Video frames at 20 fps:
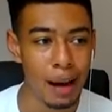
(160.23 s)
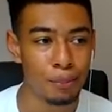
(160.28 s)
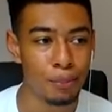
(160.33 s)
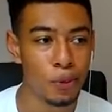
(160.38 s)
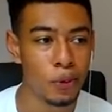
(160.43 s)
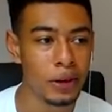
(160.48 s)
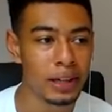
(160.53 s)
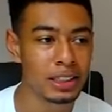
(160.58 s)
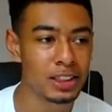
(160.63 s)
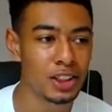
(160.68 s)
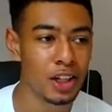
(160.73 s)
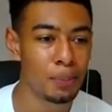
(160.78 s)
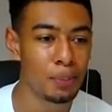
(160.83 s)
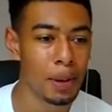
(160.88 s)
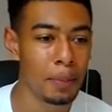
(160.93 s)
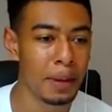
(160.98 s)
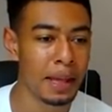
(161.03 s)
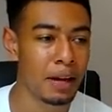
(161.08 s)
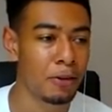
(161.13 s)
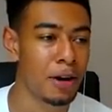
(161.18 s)
I'm pretty sure
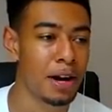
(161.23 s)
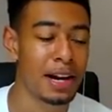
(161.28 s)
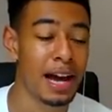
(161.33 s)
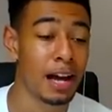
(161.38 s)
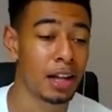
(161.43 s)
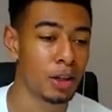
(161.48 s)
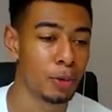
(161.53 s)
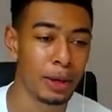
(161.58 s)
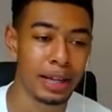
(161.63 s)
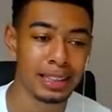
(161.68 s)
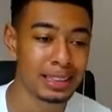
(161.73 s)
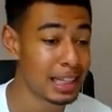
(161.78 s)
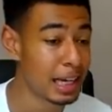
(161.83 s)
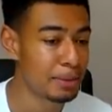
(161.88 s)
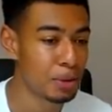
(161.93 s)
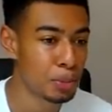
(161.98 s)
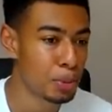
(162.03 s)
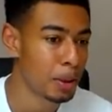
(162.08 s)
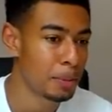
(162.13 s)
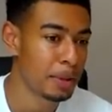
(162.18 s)
probably around Halloween
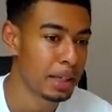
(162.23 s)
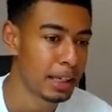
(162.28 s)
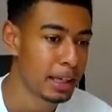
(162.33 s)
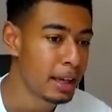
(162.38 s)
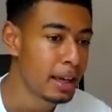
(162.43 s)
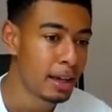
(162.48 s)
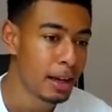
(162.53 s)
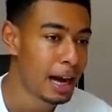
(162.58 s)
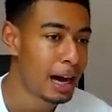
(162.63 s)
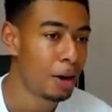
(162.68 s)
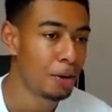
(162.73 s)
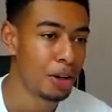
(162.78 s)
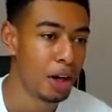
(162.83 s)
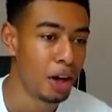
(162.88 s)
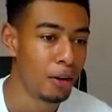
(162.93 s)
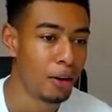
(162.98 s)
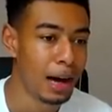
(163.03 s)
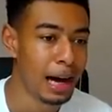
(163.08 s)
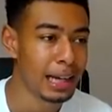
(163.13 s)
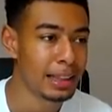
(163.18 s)
time they'll probably, I don't
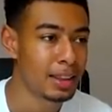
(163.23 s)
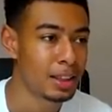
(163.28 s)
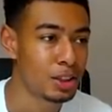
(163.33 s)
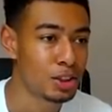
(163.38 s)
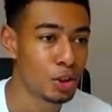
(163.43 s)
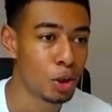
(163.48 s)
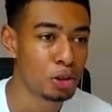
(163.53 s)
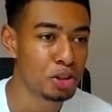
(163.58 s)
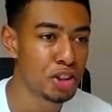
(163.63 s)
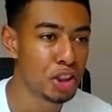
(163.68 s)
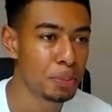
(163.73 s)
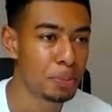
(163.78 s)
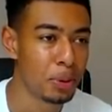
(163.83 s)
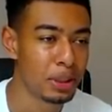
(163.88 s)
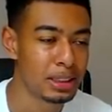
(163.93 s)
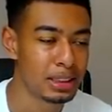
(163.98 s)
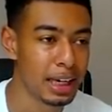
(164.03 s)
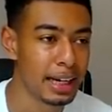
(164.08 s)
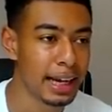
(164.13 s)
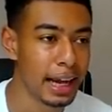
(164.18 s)
know, add the Skull Trooper
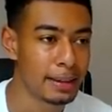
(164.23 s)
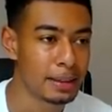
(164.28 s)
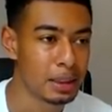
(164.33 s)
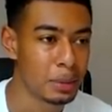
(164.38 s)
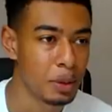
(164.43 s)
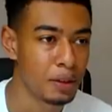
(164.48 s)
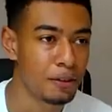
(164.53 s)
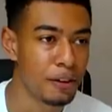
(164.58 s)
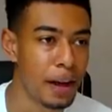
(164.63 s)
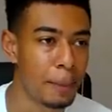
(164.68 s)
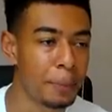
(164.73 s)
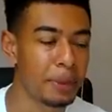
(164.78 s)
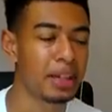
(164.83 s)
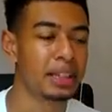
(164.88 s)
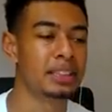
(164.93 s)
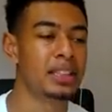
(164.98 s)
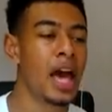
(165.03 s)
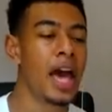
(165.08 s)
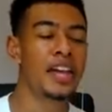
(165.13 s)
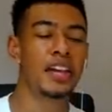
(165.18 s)
into the game, to be fair, because